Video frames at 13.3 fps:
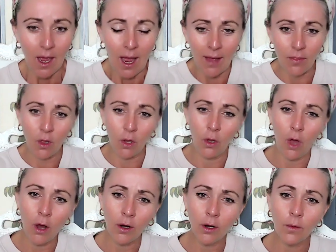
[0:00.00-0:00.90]
And the
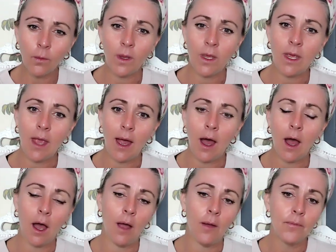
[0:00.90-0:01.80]
longer we
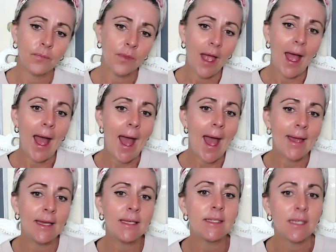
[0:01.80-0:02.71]
are
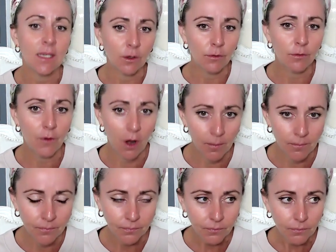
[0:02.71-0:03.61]
hiding
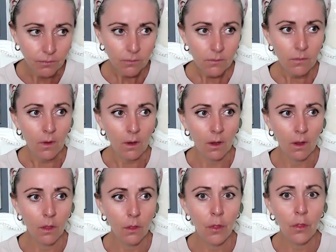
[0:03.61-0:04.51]
from
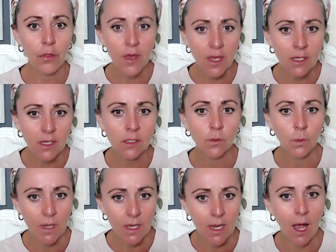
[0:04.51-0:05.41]
the things
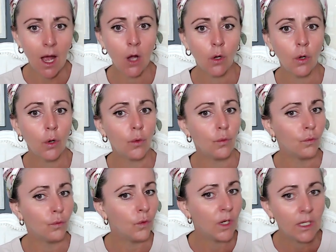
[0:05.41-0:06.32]
we are
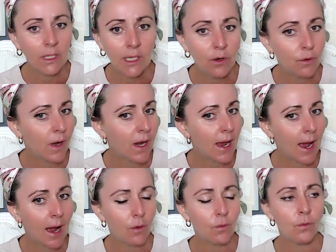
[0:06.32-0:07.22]
really great
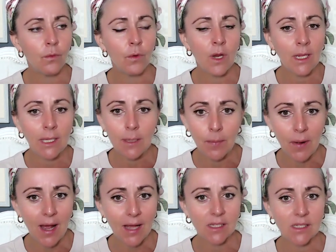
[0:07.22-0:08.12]
at, really
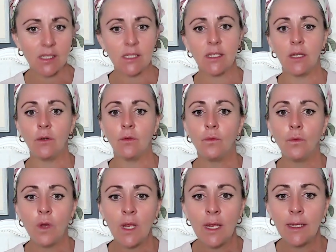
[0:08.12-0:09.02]
practiced in,
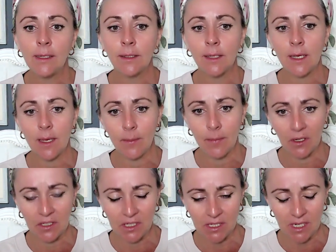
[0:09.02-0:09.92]
really
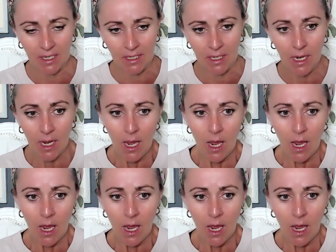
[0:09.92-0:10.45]
embodied in,